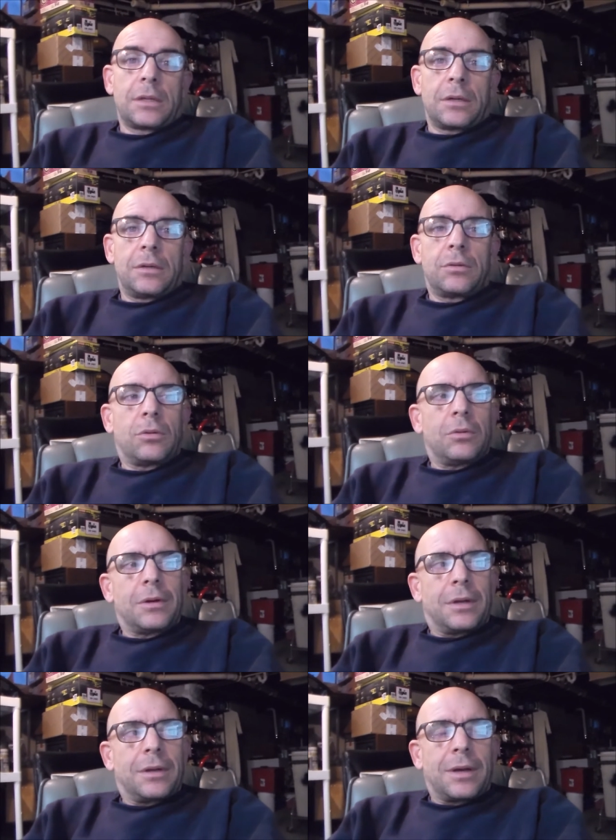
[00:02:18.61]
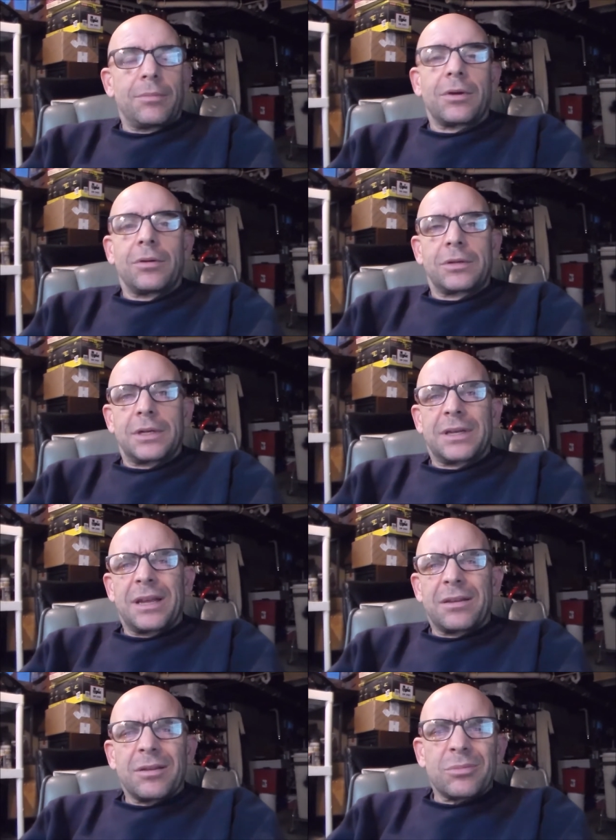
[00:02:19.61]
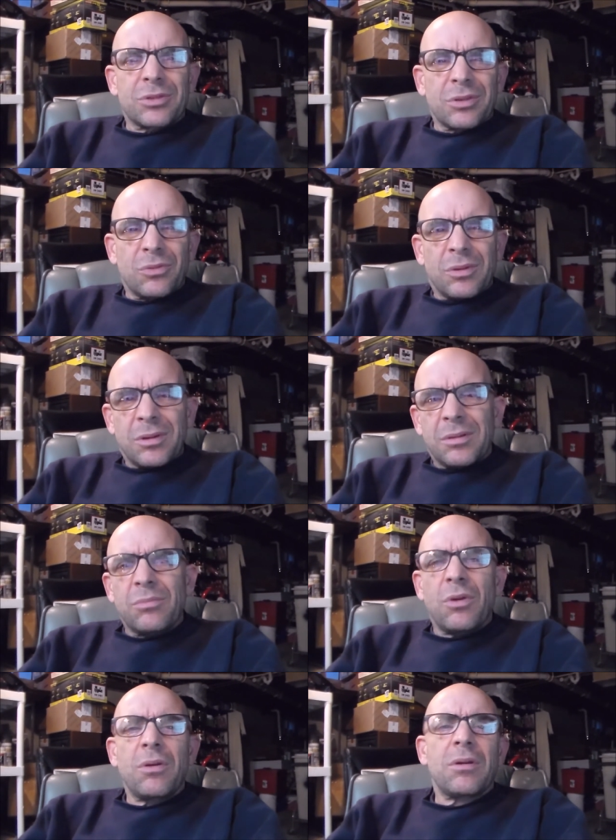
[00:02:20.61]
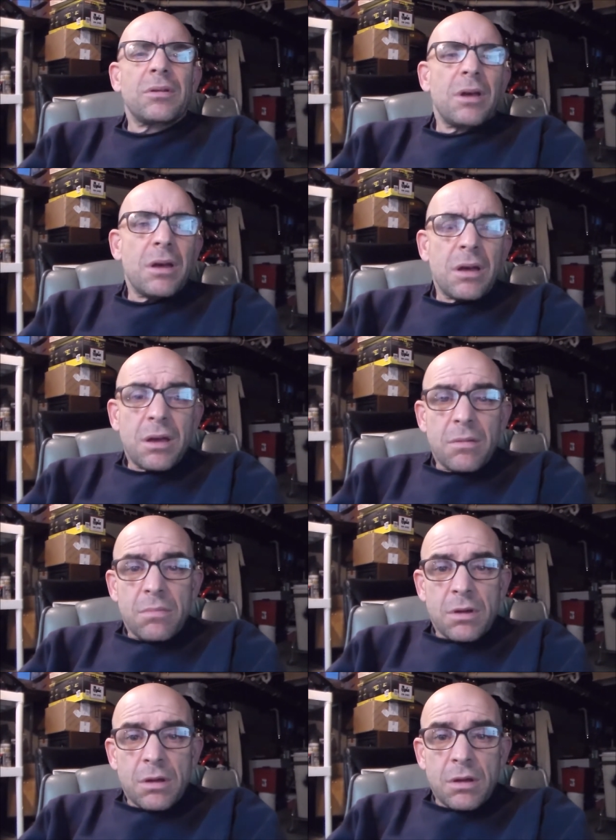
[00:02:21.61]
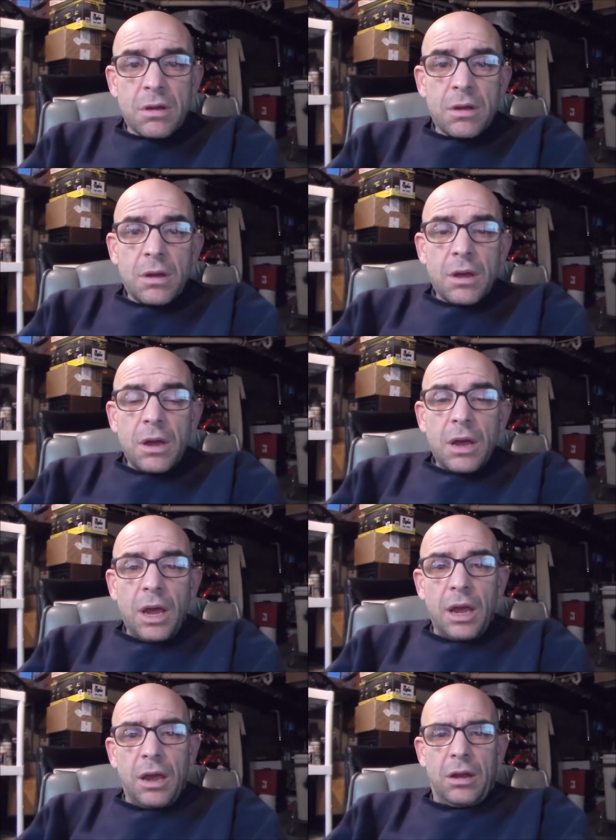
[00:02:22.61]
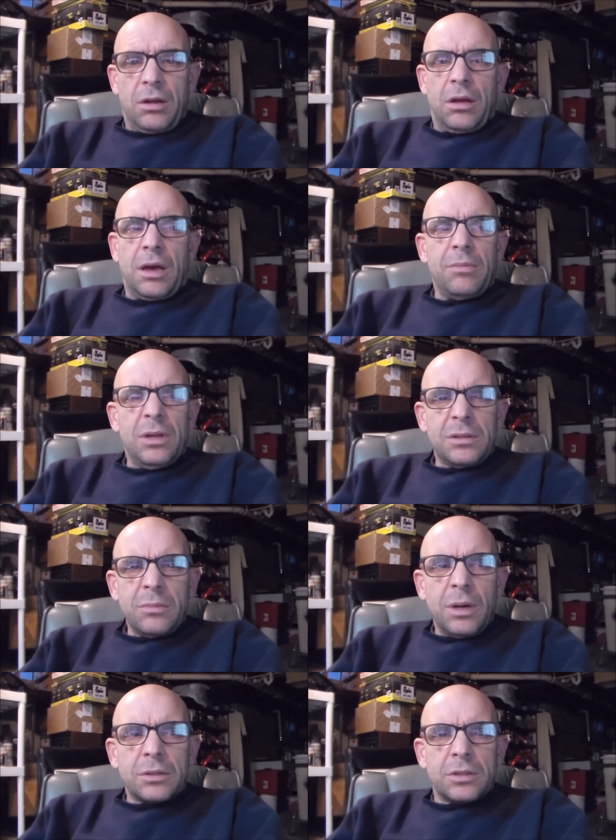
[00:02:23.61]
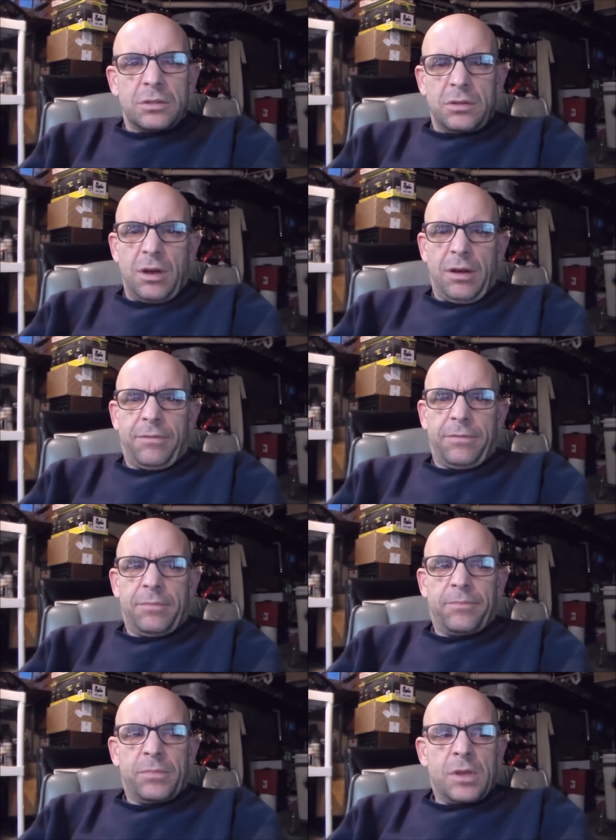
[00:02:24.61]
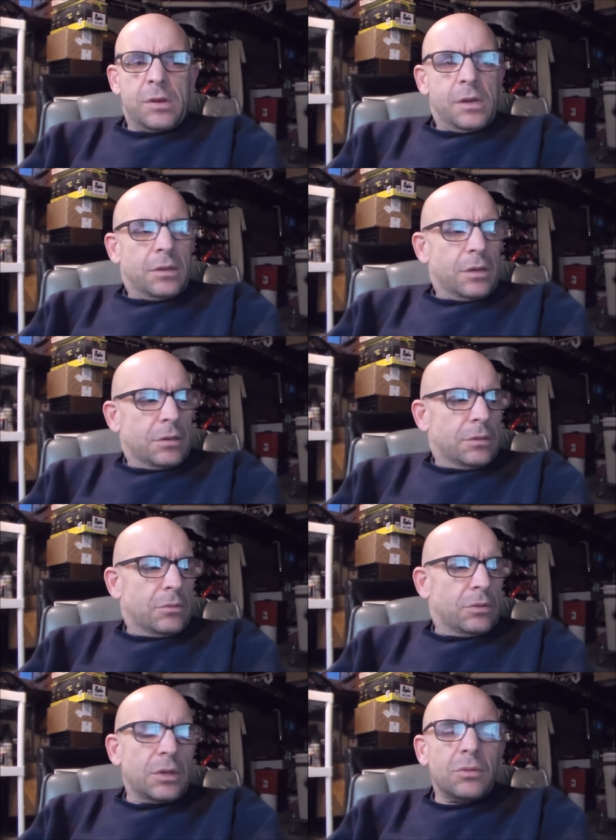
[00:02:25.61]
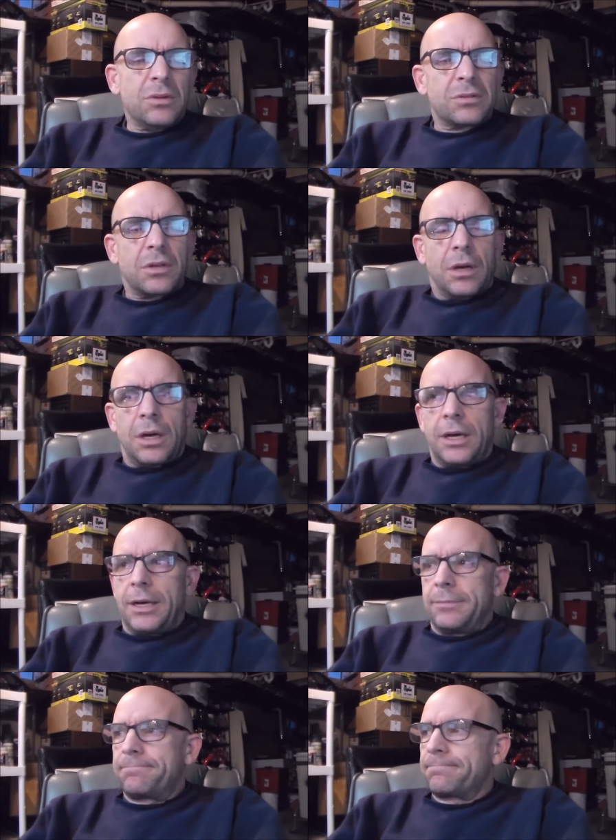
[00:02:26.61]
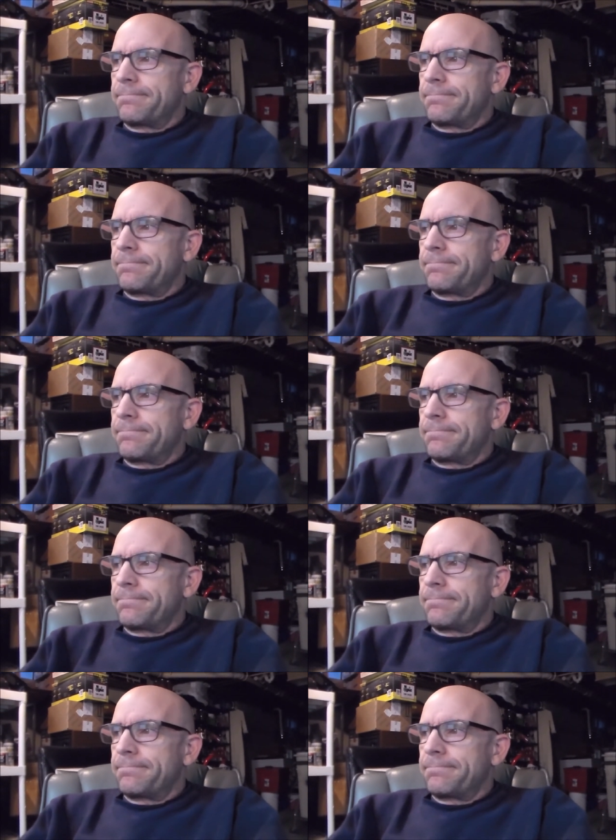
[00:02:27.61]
I thought, you know what? I'm gonna go check that dumpster one more time. And I missed a bunch of stuff. There, there was a. Uh,